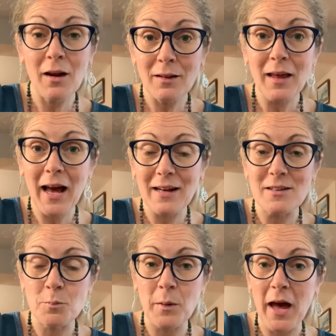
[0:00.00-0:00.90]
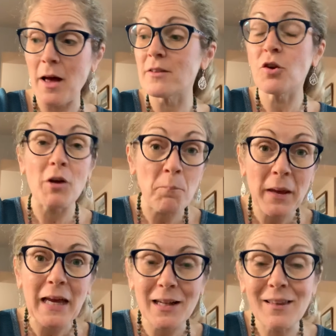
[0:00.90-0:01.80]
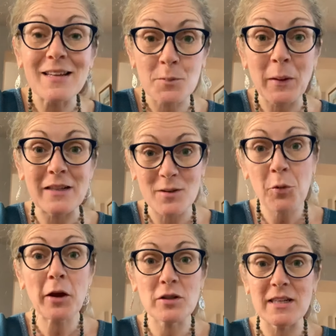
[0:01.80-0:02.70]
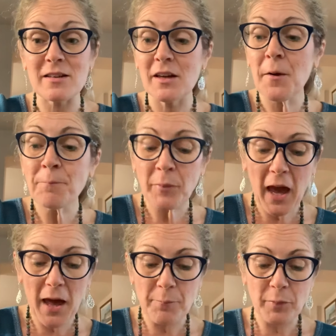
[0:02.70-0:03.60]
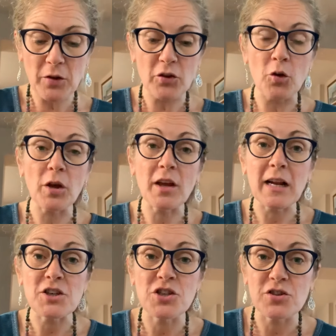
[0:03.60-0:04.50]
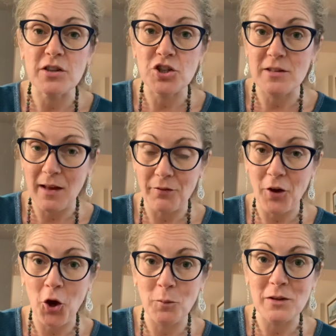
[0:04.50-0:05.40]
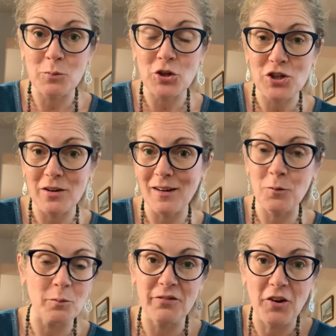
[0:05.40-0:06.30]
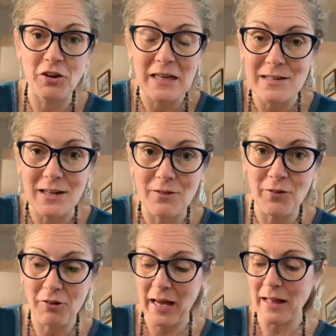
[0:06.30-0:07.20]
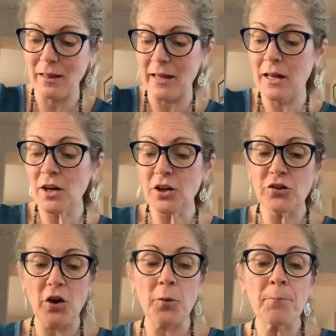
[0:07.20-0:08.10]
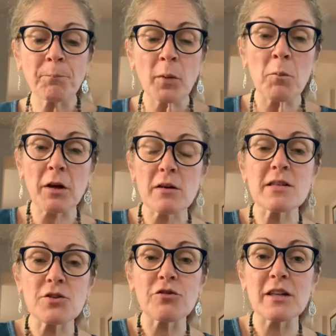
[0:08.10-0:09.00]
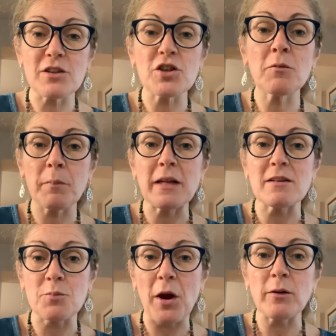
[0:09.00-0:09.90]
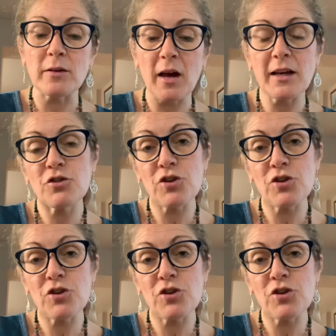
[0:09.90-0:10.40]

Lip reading: that has, a bean that's been sprouted. So you can actually do this yourself at home. It's very easy and very healthy. So because I'd already done bean sprouts, I